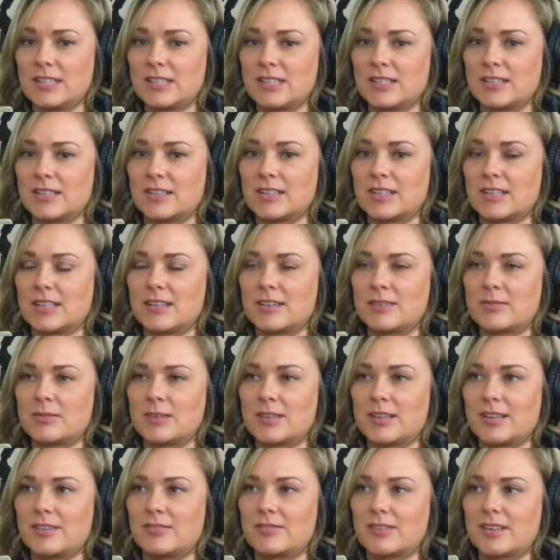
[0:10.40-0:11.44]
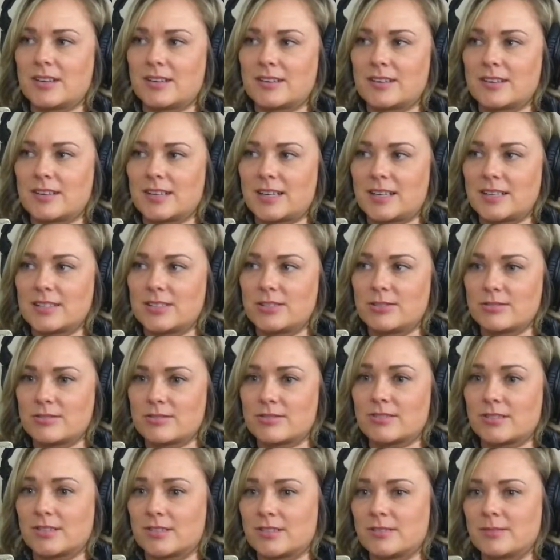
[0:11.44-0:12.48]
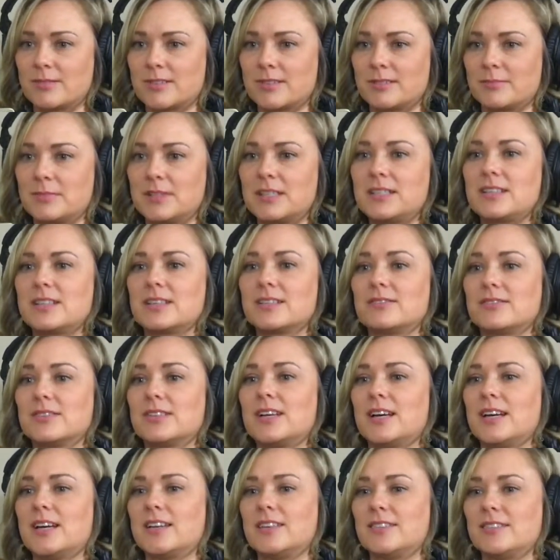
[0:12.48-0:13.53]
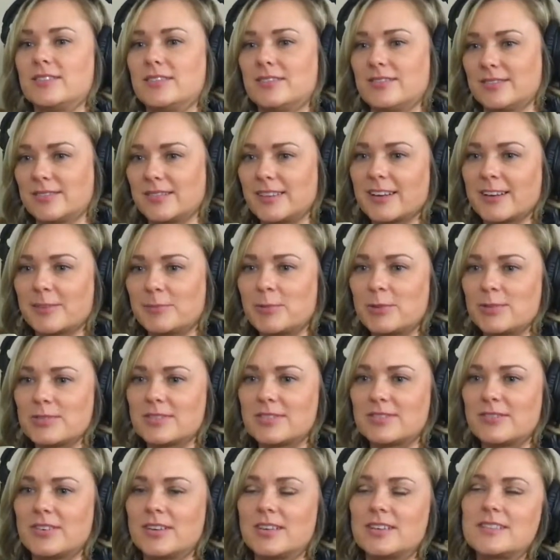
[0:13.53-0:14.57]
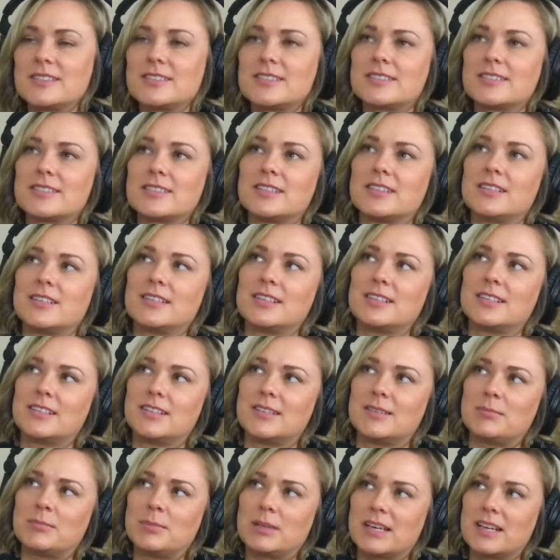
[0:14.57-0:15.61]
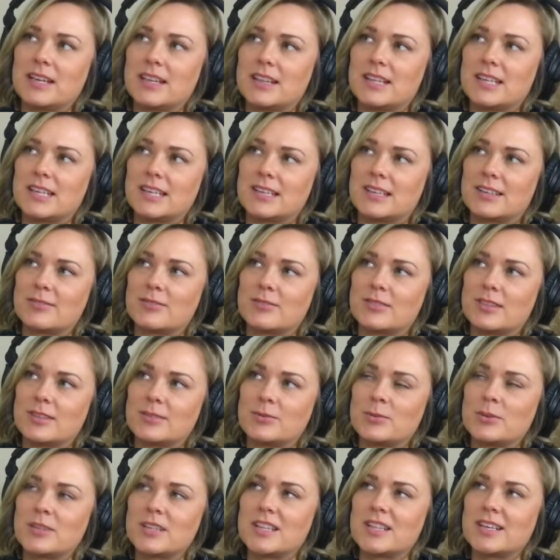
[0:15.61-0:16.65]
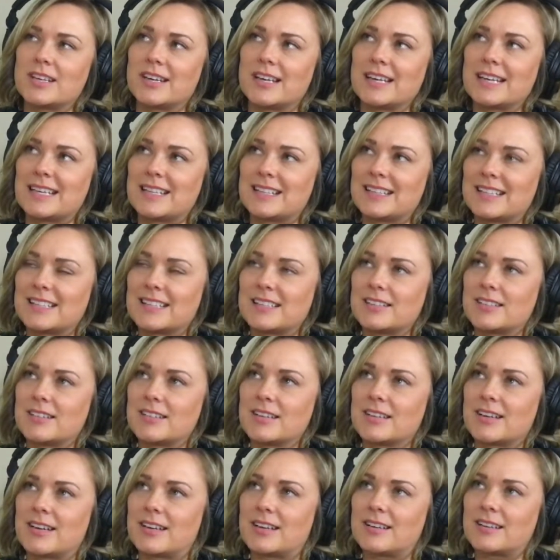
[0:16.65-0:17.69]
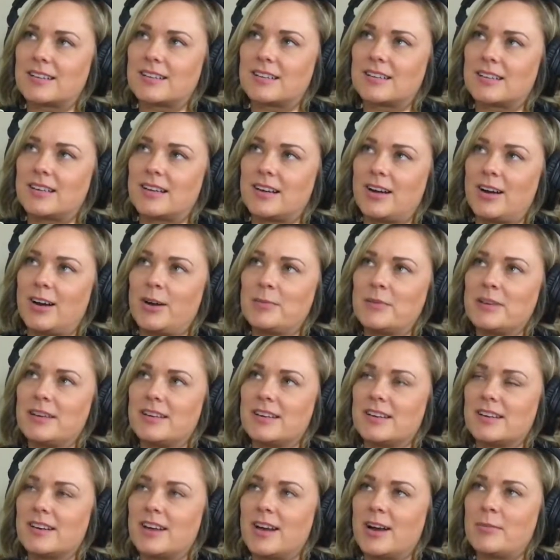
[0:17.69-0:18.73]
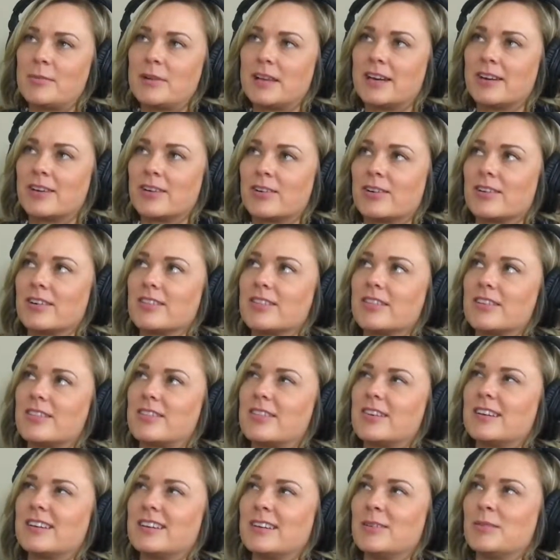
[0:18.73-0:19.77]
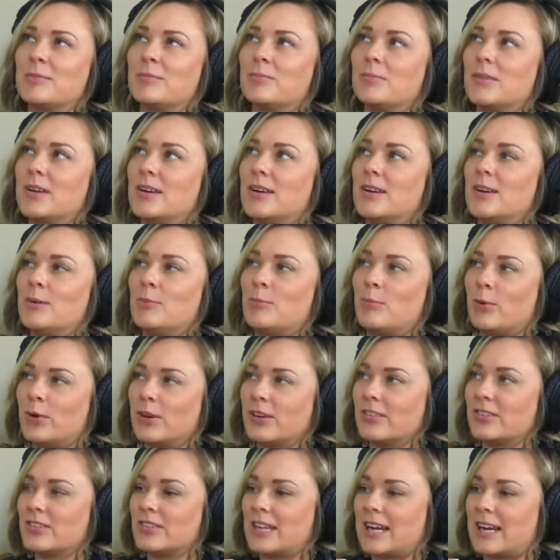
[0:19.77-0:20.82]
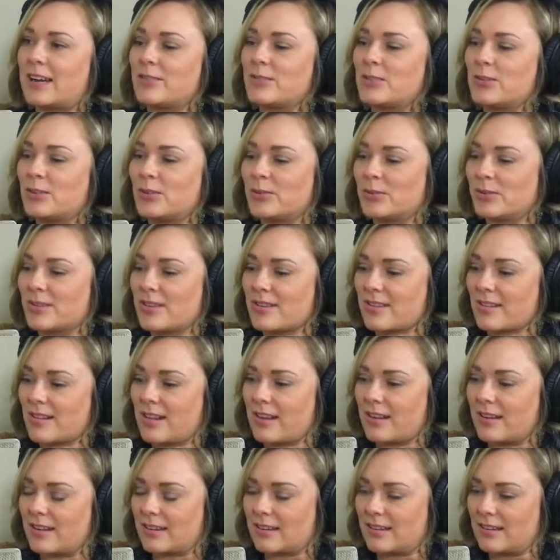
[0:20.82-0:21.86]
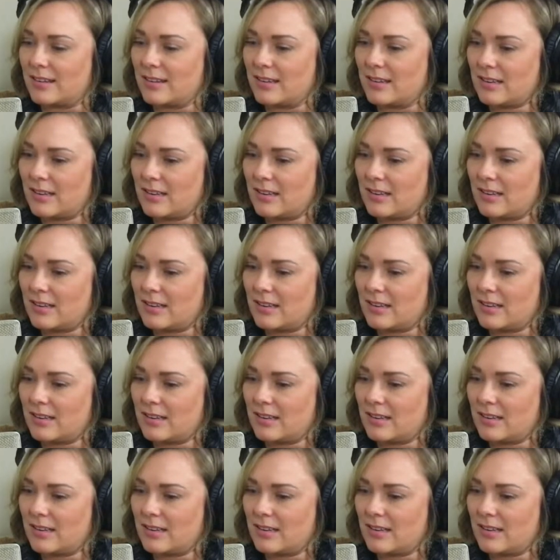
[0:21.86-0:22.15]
Yeah, I too struggle with the meaning of life, like most of us. But I think the one thing the common denominator, or the thing to boil down to, is like